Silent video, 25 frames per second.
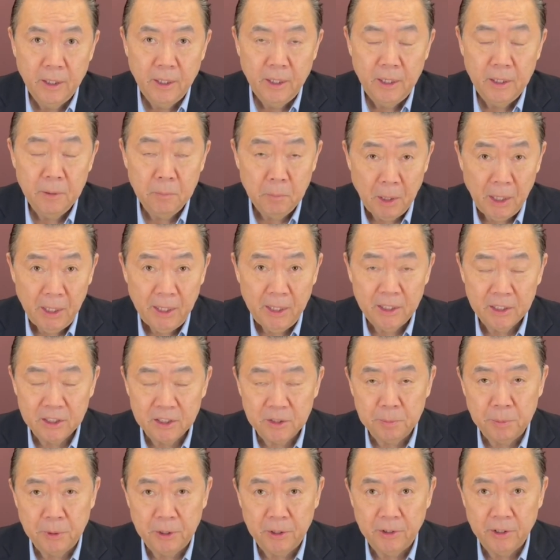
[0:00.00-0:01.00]
In my
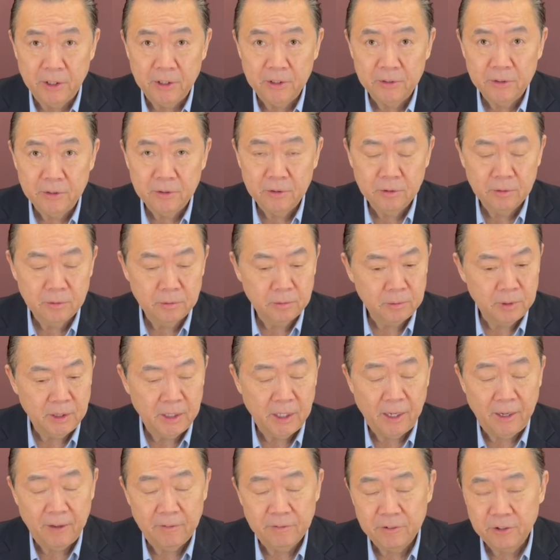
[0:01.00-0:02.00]
experience, when
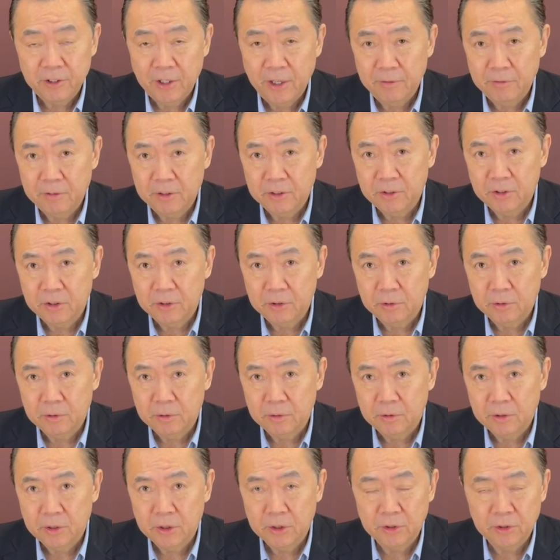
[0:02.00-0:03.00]
I've traveled
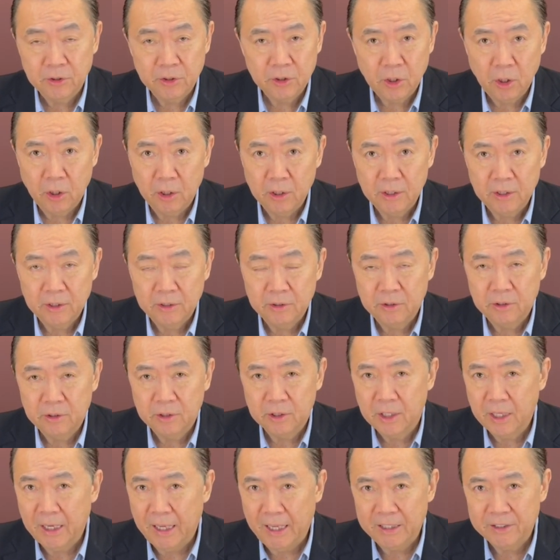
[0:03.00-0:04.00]
to Scotland, to
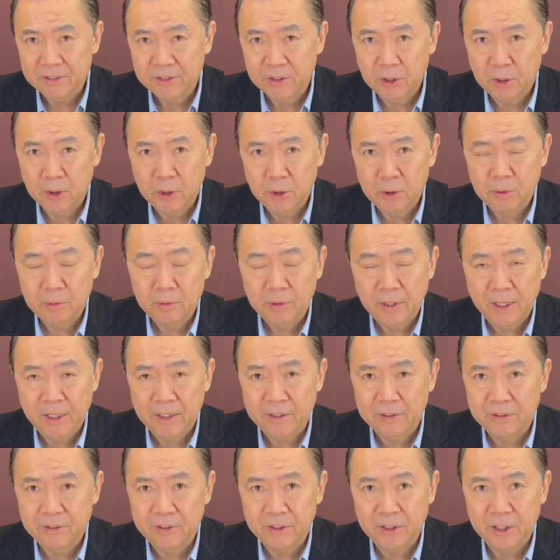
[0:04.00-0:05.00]
Glasgow,
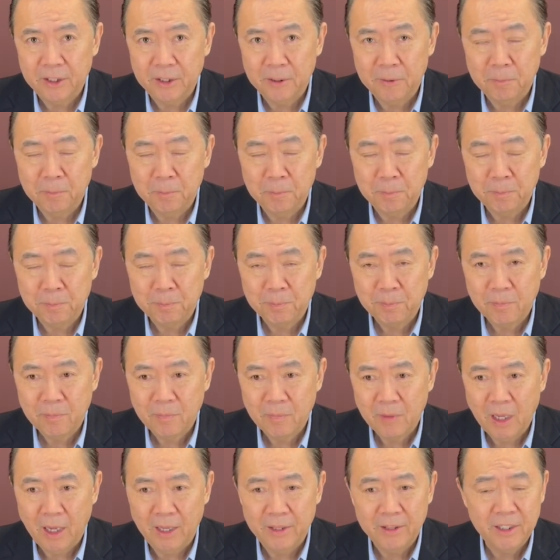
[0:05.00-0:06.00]
and
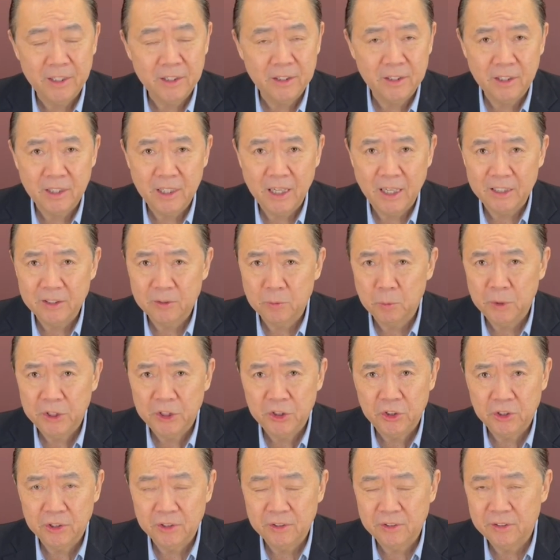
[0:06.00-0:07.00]
I think the
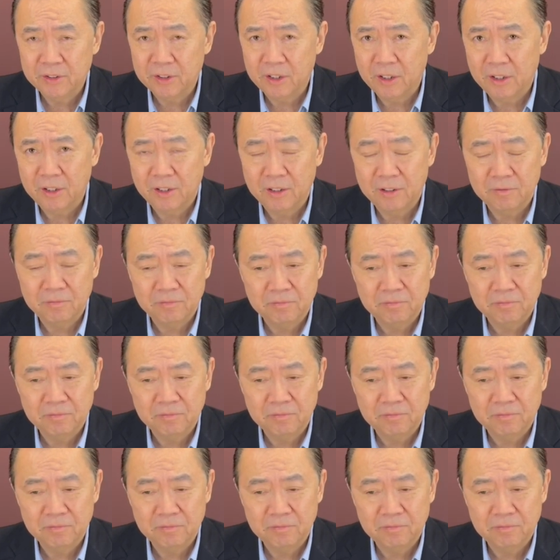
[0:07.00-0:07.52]
Glaswegians are